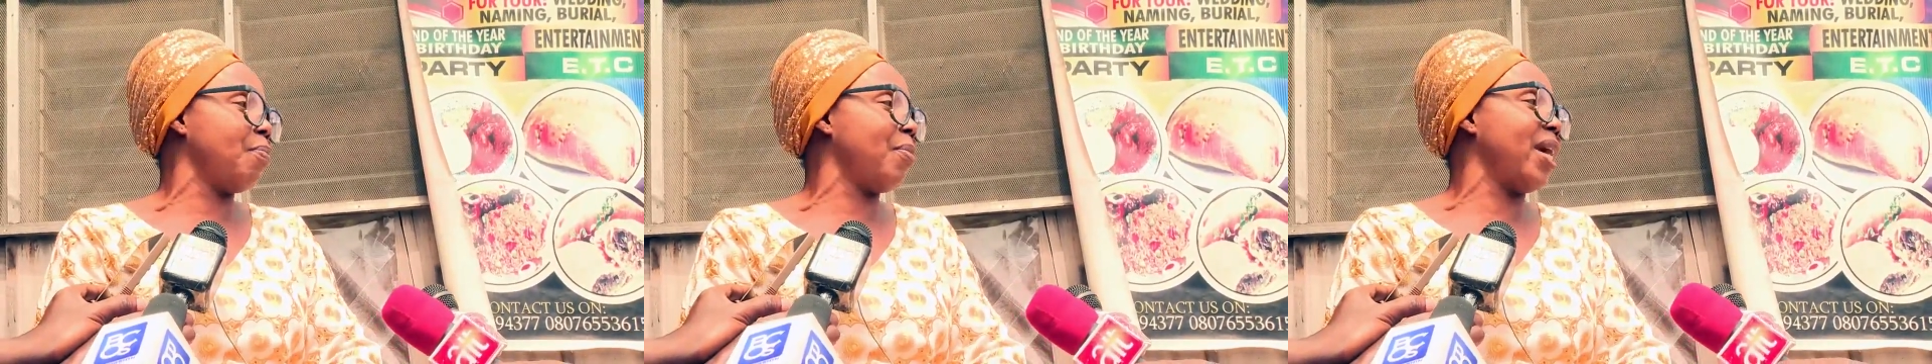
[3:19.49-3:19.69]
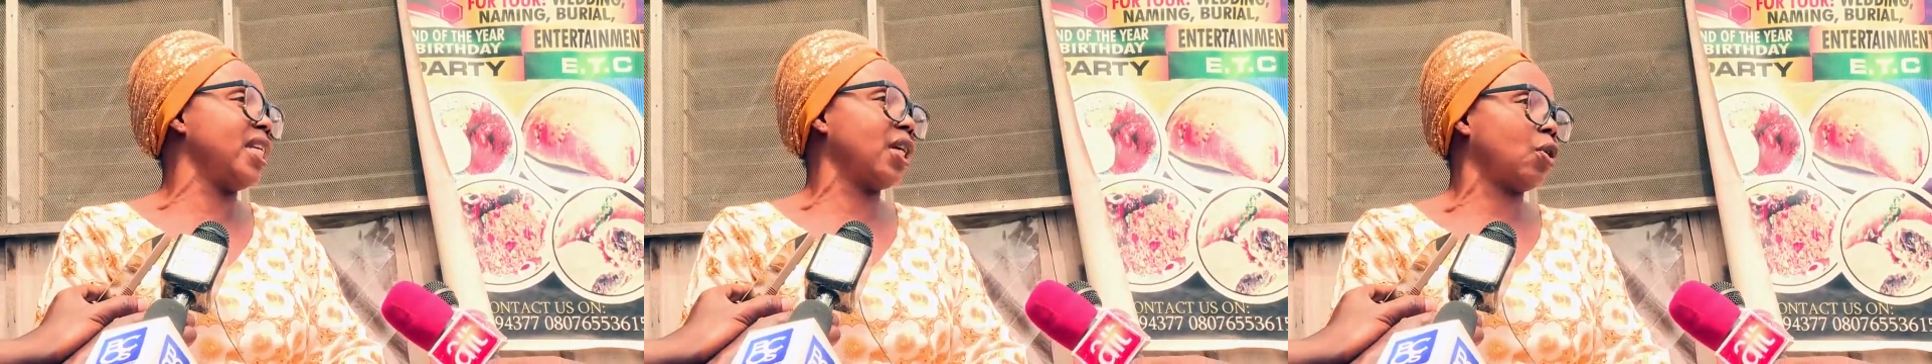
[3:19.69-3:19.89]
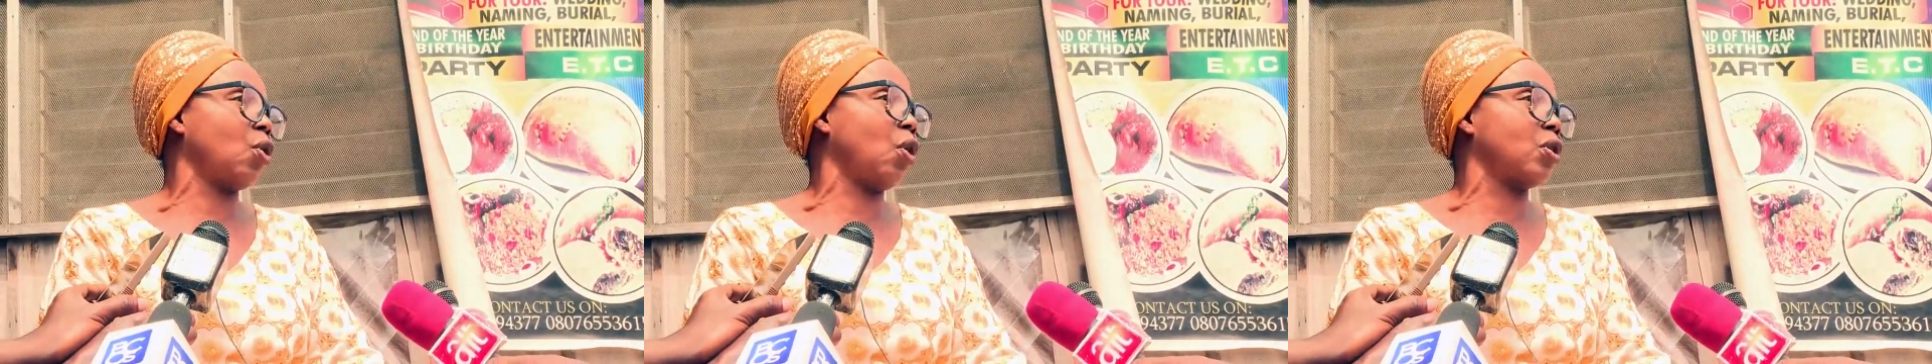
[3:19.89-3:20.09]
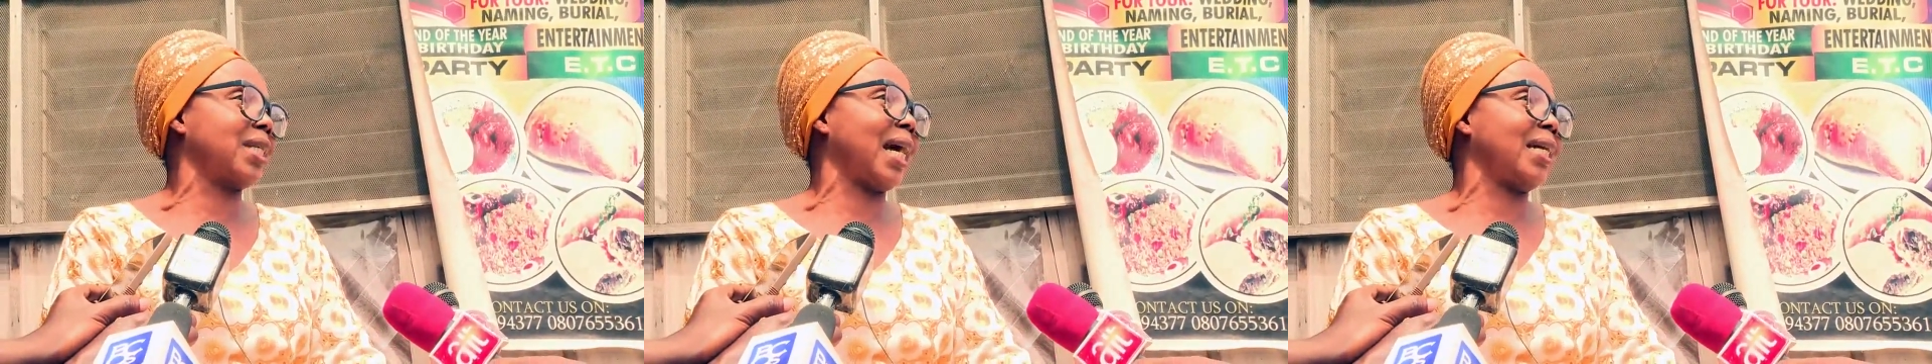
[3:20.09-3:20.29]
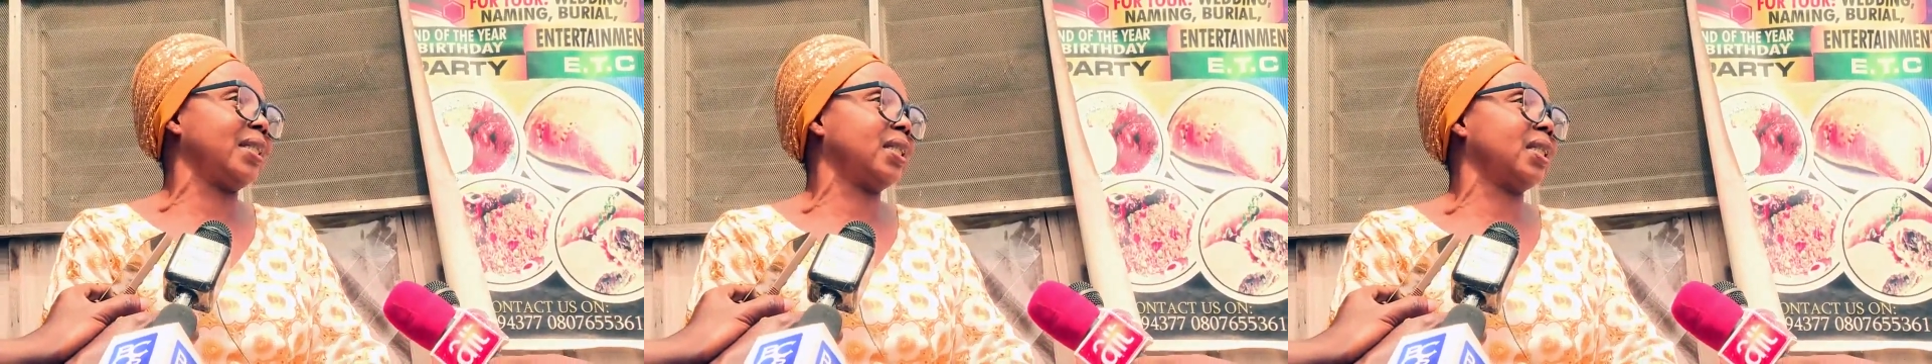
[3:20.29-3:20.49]
many cloth,
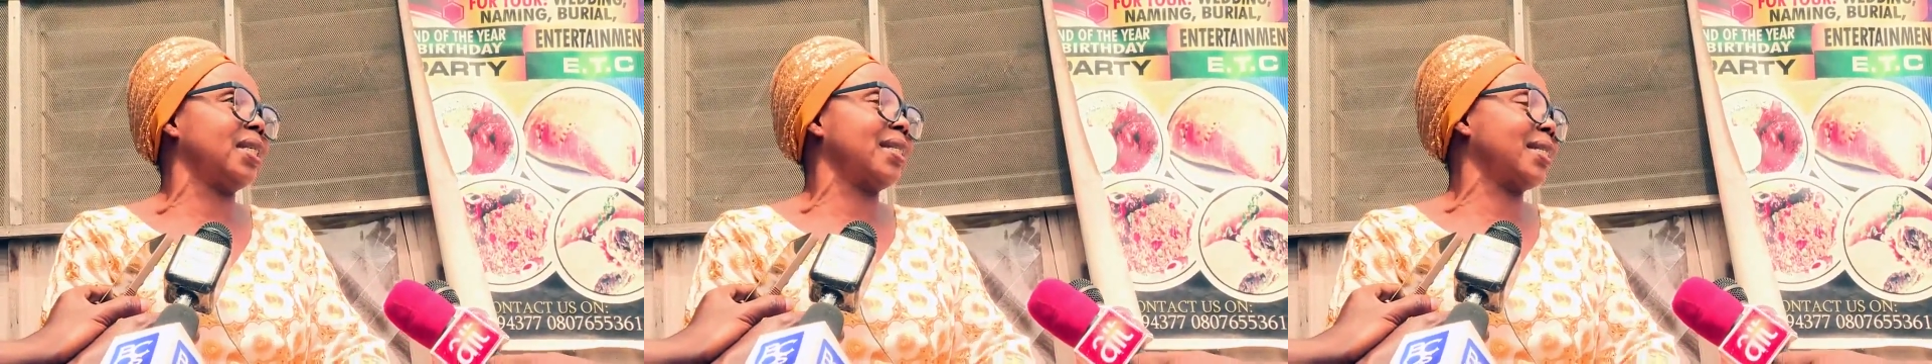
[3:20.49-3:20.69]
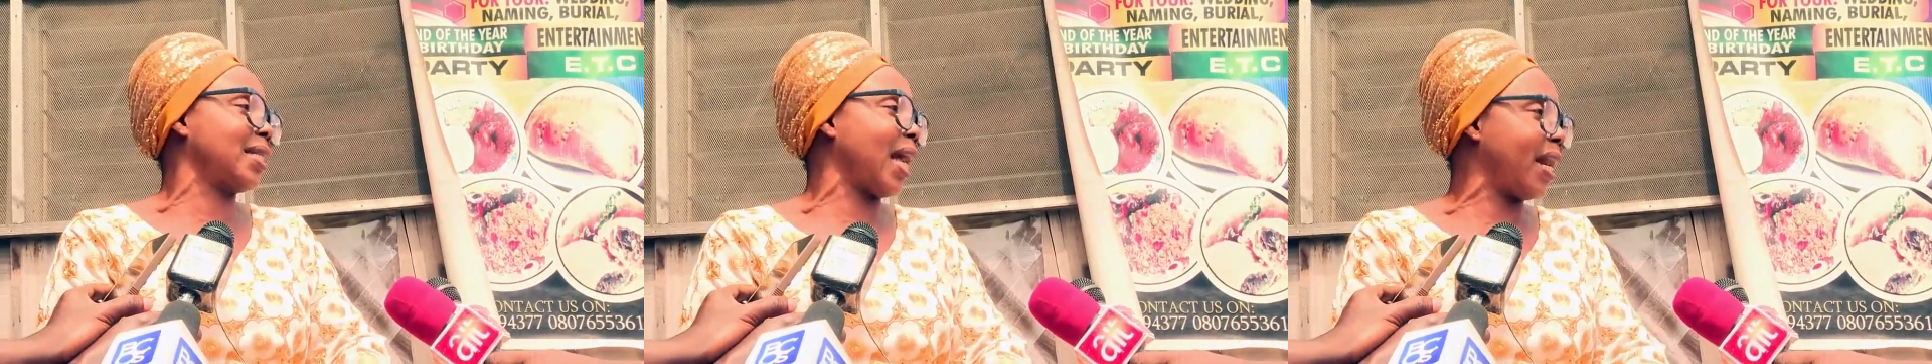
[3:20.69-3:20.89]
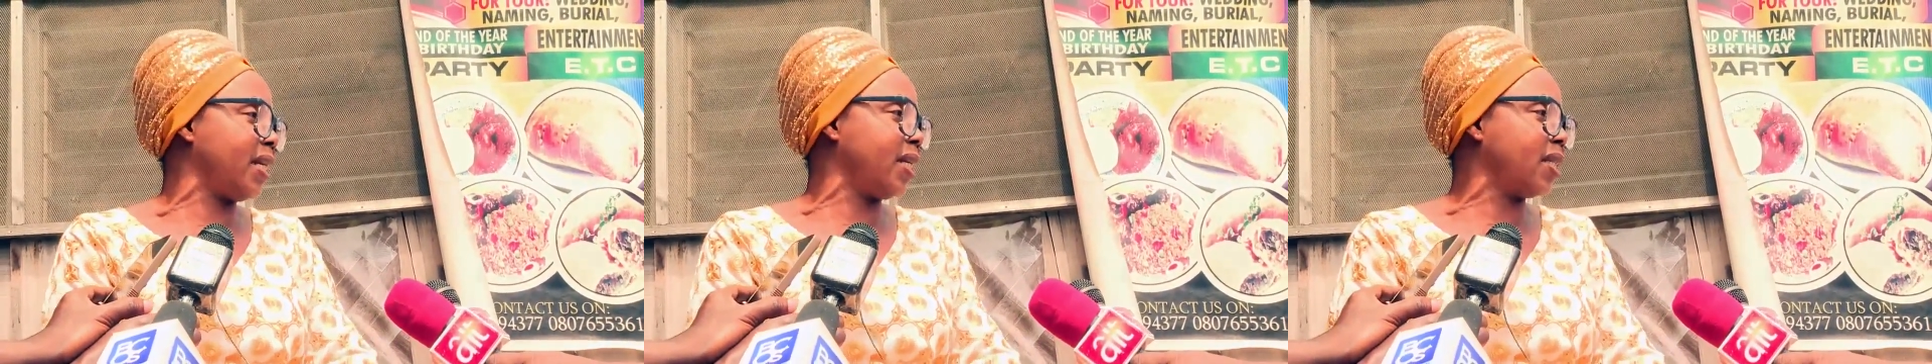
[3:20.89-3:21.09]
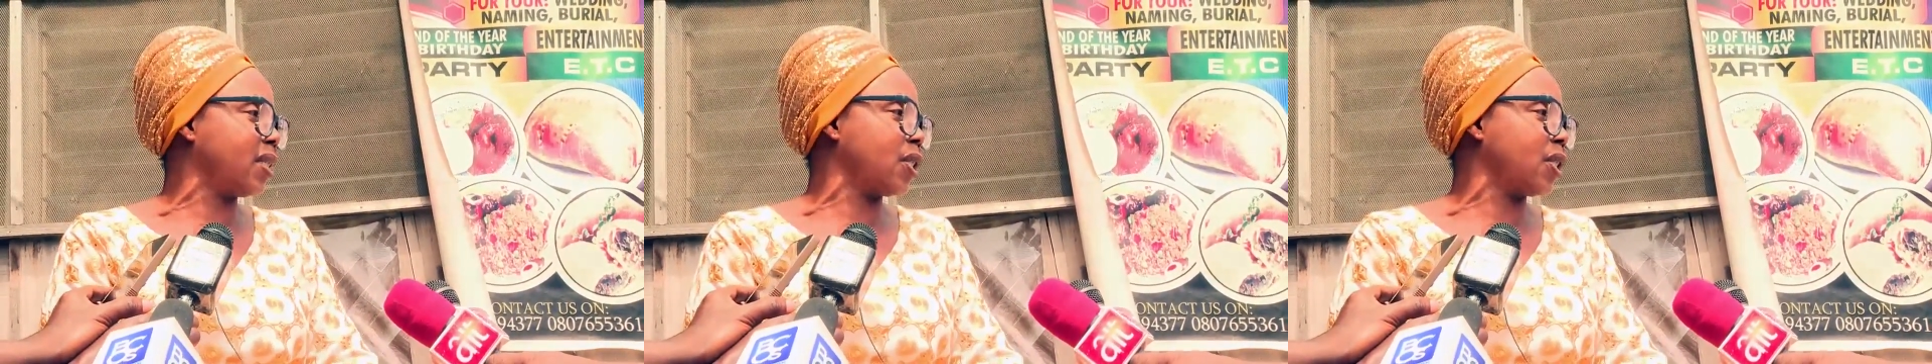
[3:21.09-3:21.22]
and she sell it,